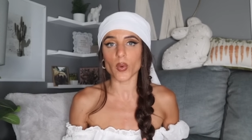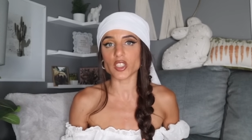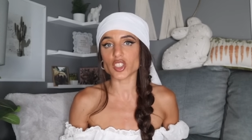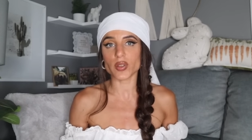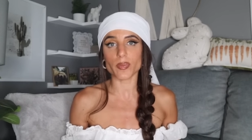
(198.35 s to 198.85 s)

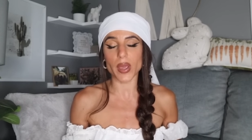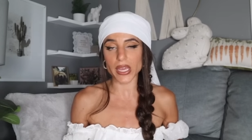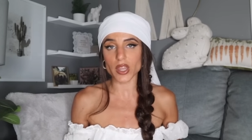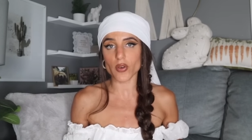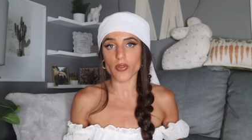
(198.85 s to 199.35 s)
when she
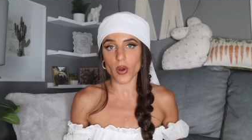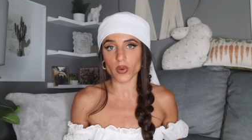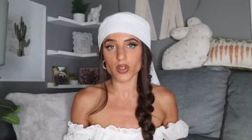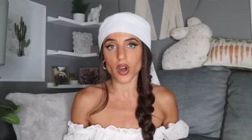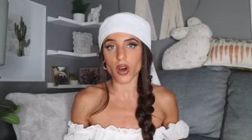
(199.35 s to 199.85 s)
made the
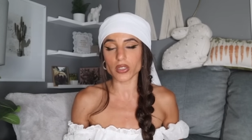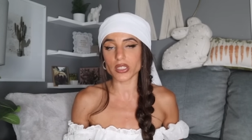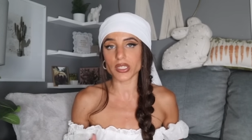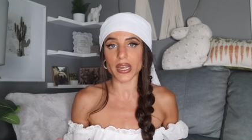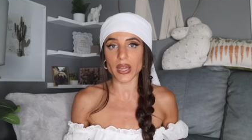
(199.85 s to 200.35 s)
phone call
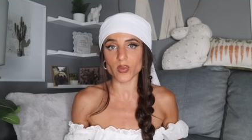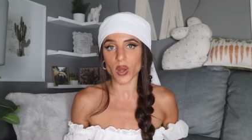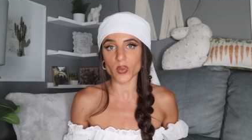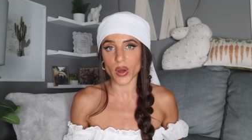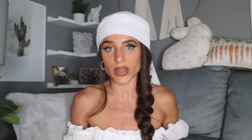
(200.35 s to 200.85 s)
to
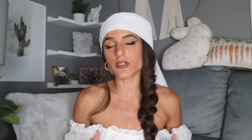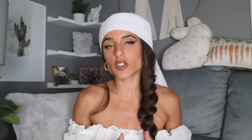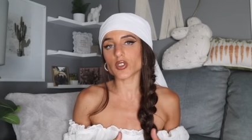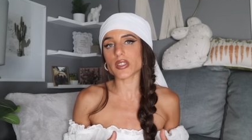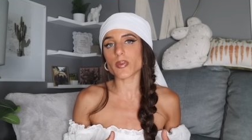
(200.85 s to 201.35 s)
911, if
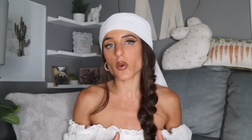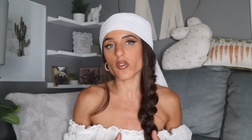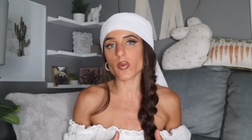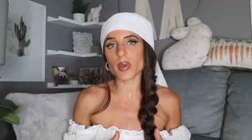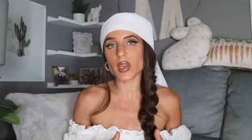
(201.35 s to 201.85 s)
she was
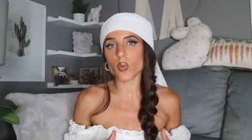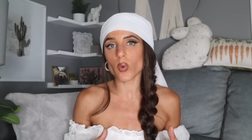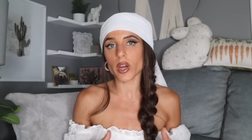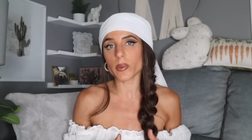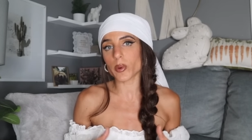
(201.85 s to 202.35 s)
supposed to be in
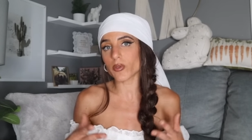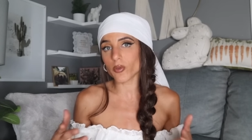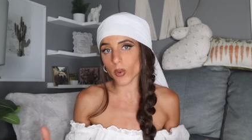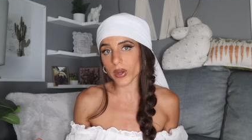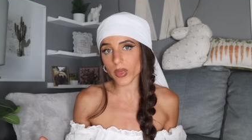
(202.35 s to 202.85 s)
work
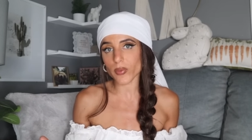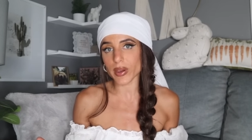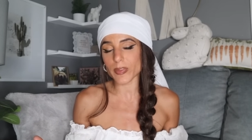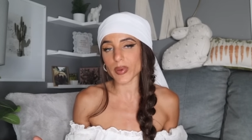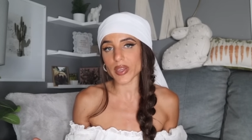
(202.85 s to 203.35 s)
before
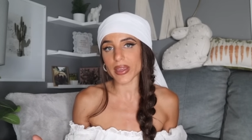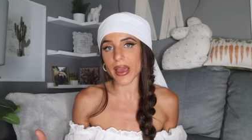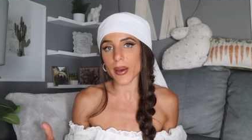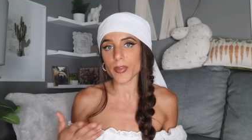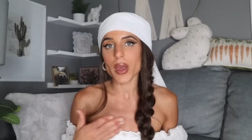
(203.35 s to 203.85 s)
3
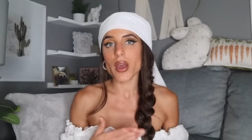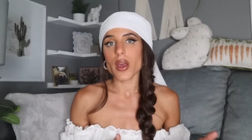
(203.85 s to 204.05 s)
p.m.,